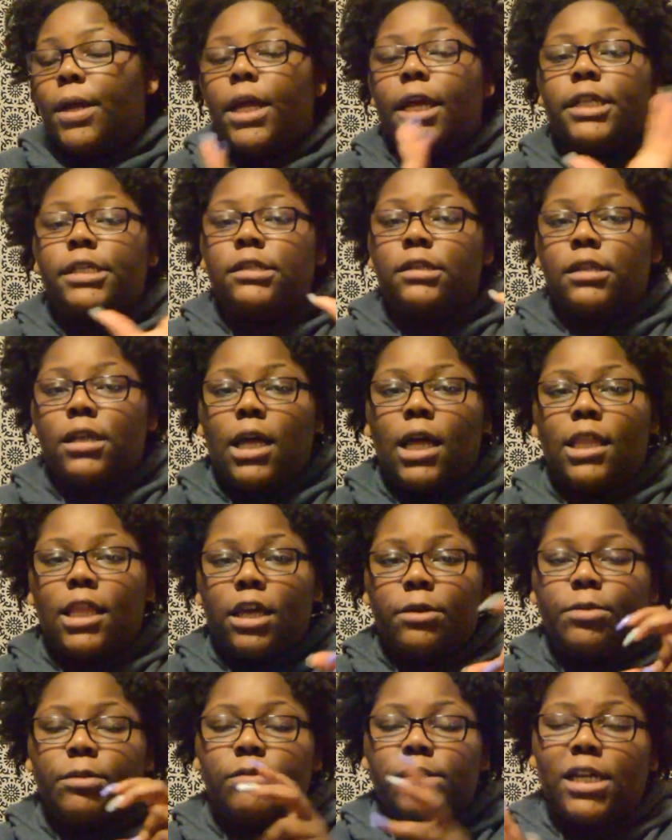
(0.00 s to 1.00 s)
It's a
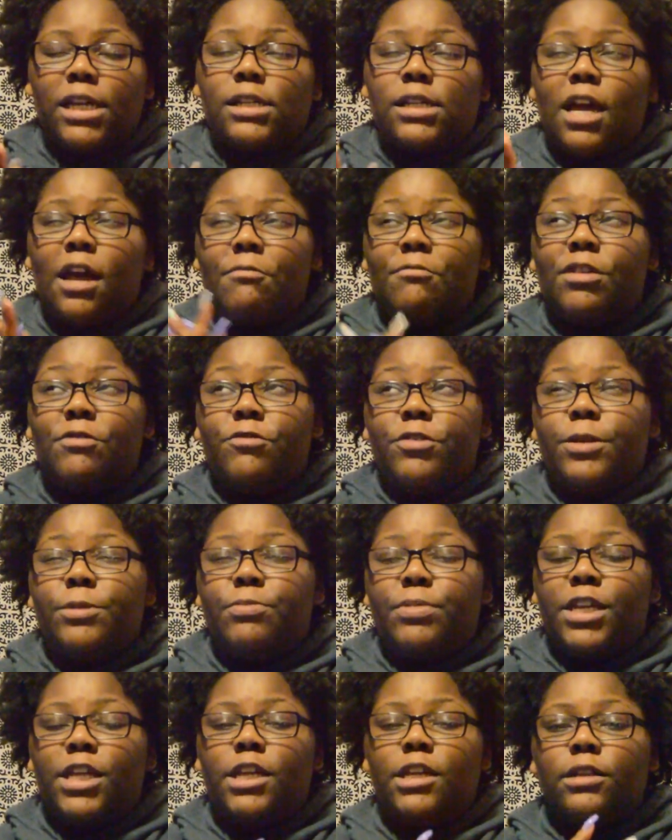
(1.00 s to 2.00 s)
lot of people say it's common
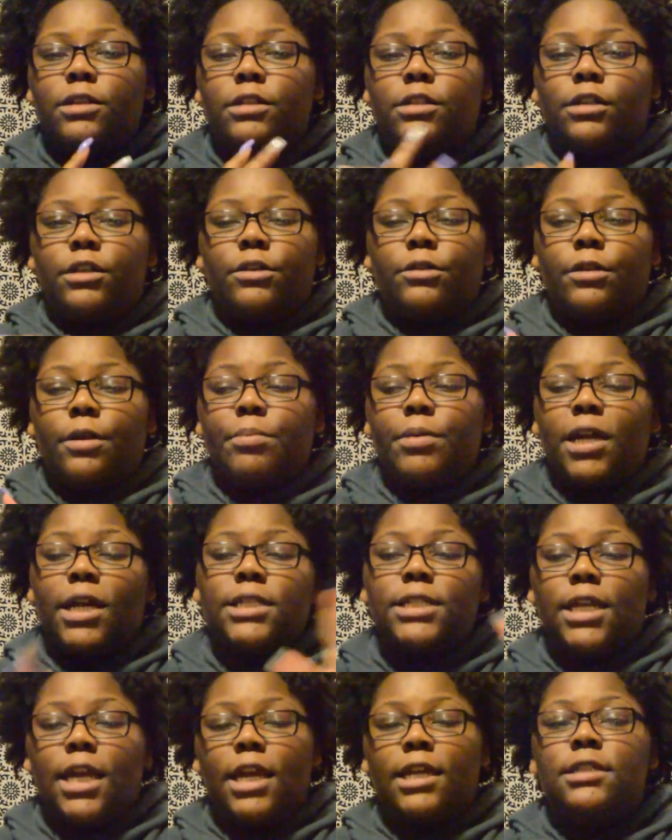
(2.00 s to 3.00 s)
to
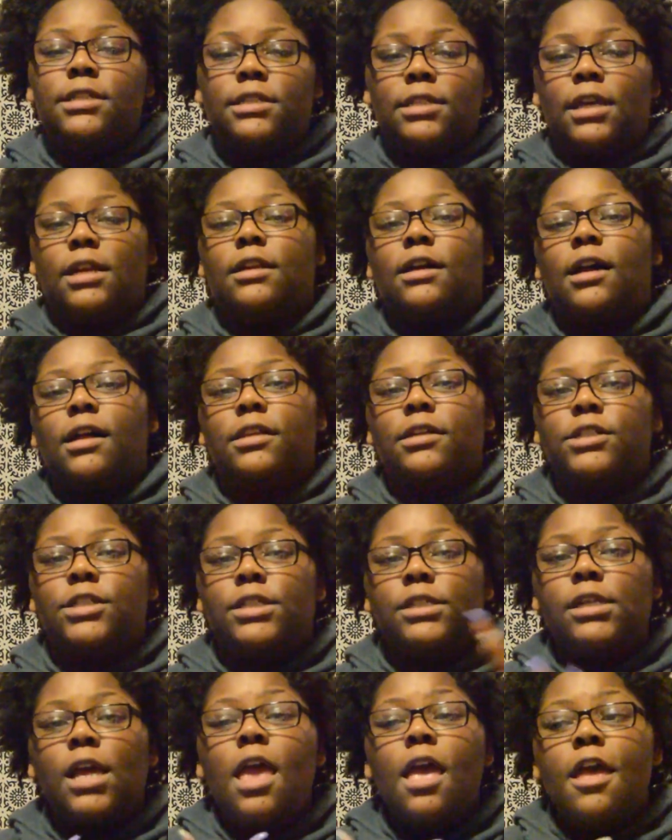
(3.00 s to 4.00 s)
apply to 8 to 10
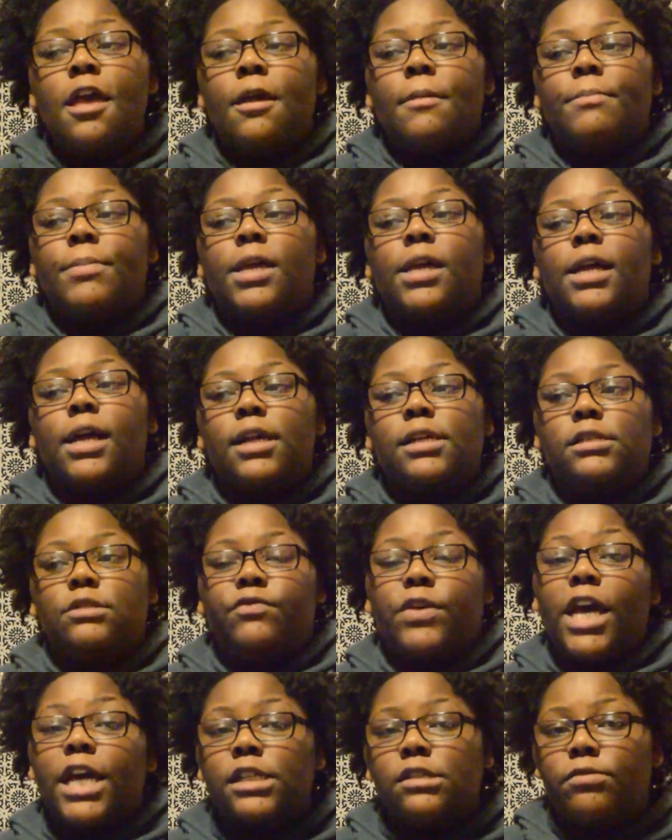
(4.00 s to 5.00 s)
colleges because
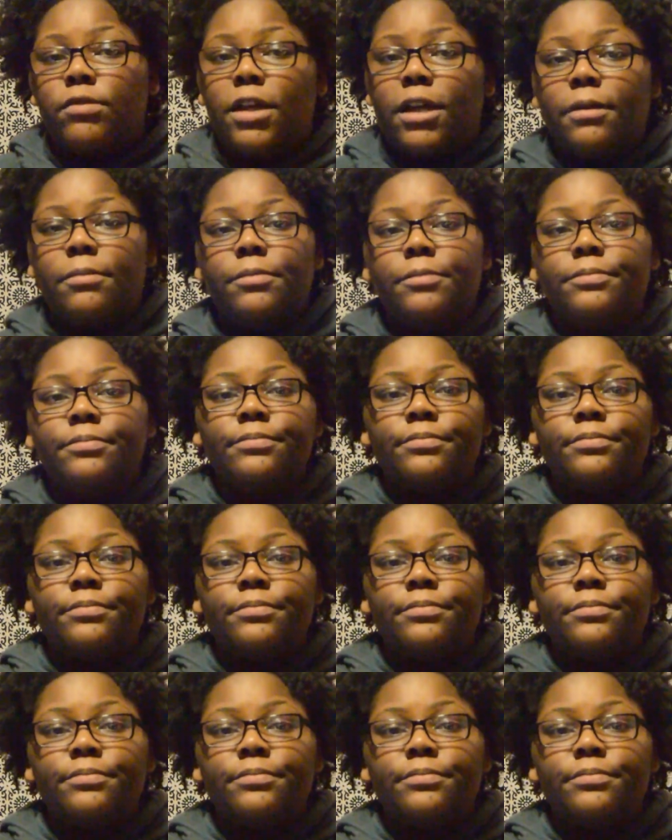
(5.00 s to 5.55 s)
FAFSA,